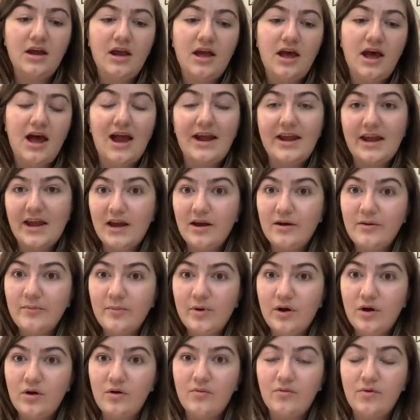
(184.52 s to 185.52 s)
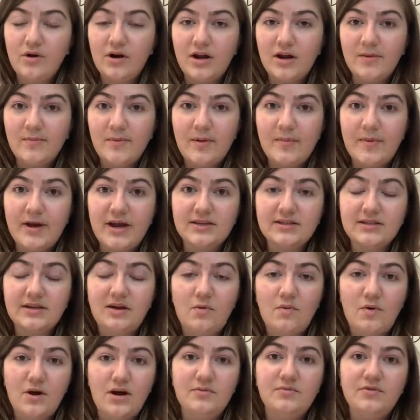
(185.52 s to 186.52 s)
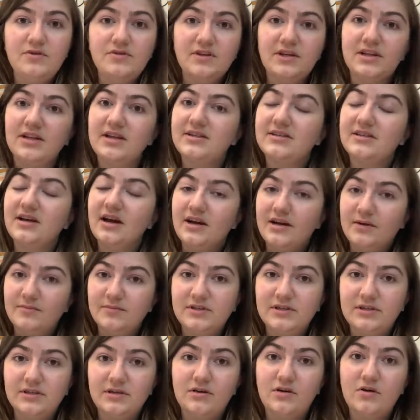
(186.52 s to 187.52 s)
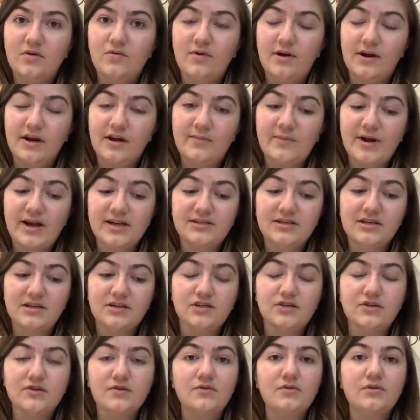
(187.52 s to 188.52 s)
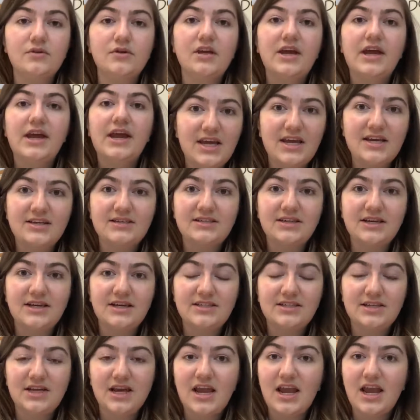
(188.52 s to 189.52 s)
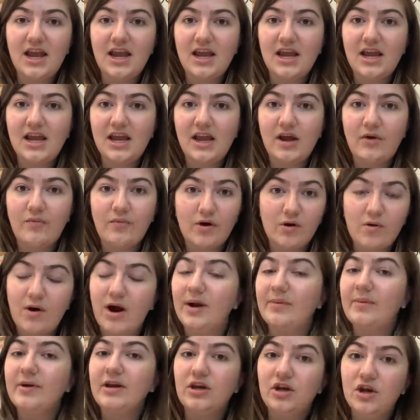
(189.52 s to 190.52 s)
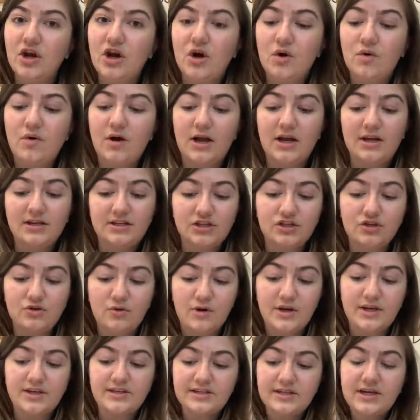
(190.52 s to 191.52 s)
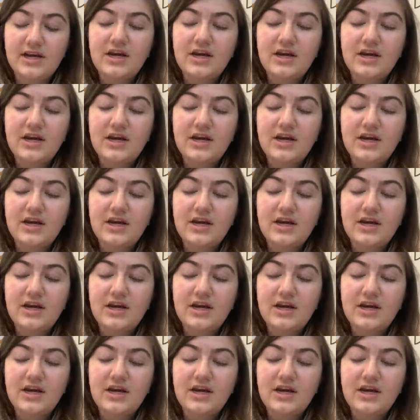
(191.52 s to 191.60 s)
I am wearing my mask when I'm using this. I am still wearing a mask in school. Is it a requirement? No, it's a choice.